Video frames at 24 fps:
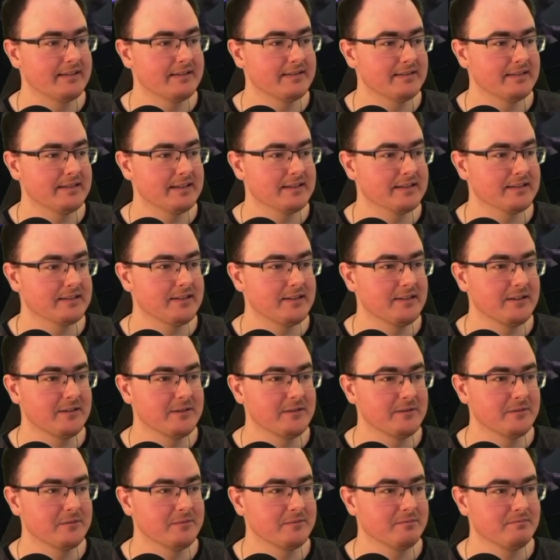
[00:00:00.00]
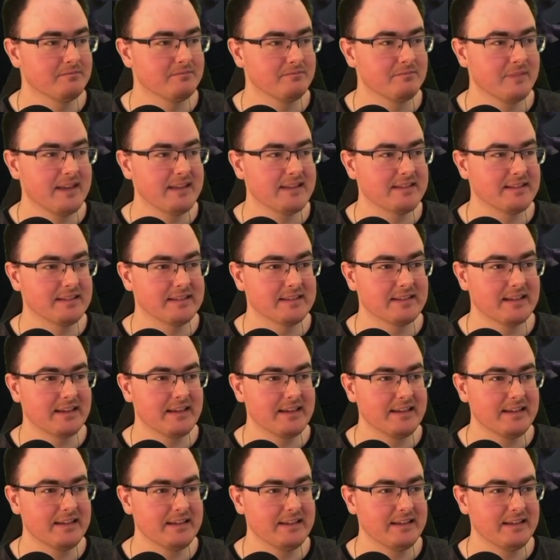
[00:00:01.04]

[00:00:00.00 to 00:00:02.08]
Let's go basics again.